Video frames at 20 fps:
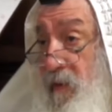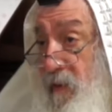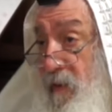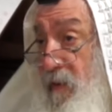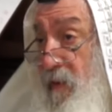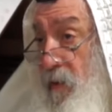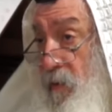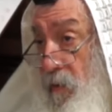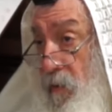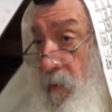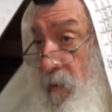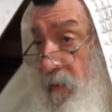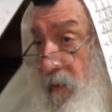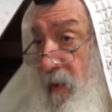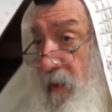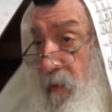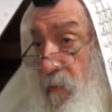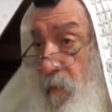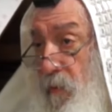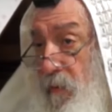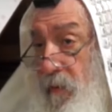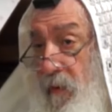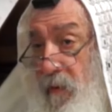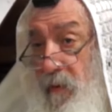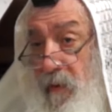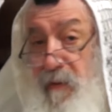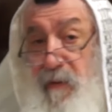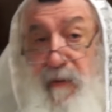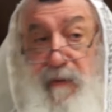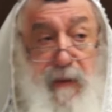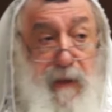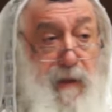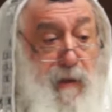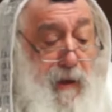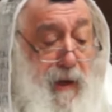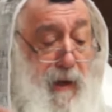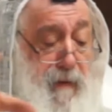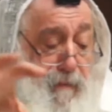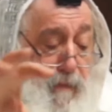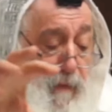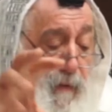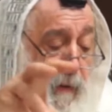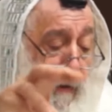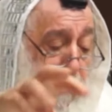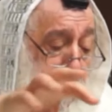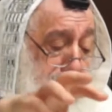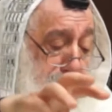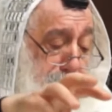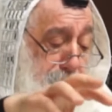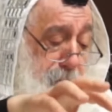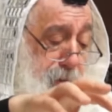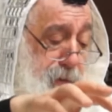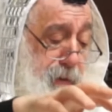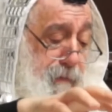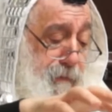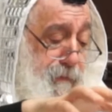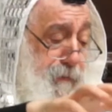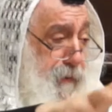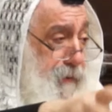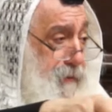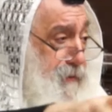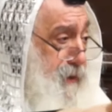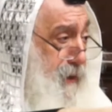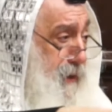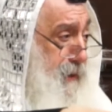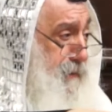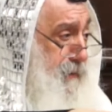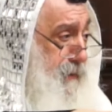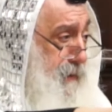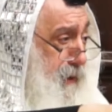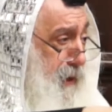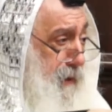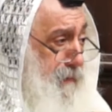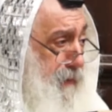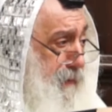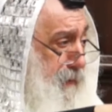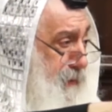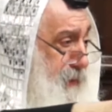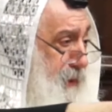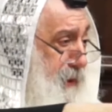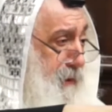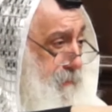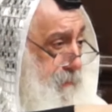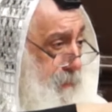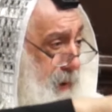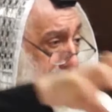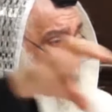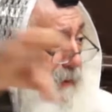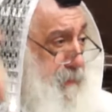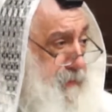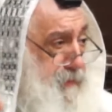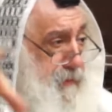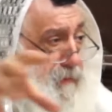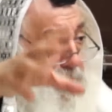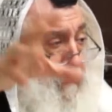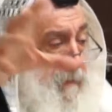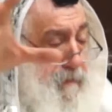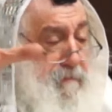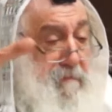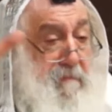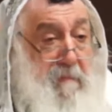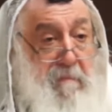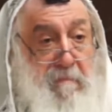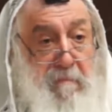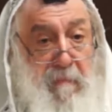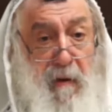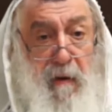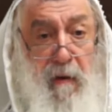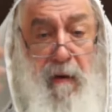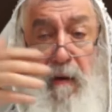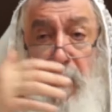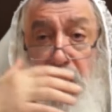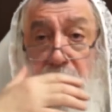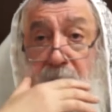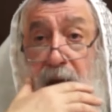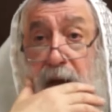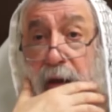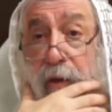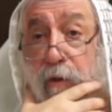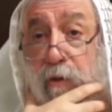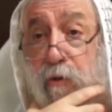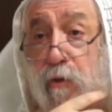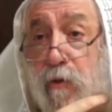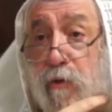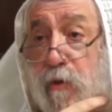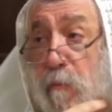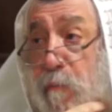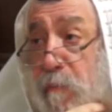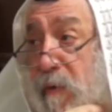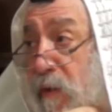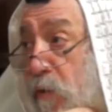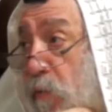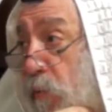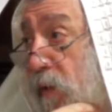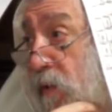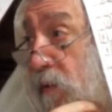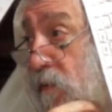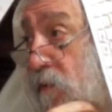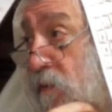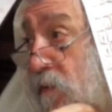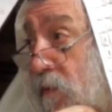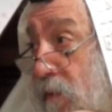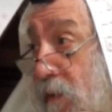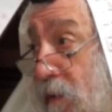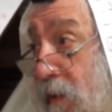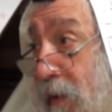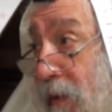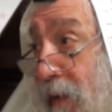city, you know there is water. In the city you have the faucet, you have everything, pipes. Well, so some Bedouins,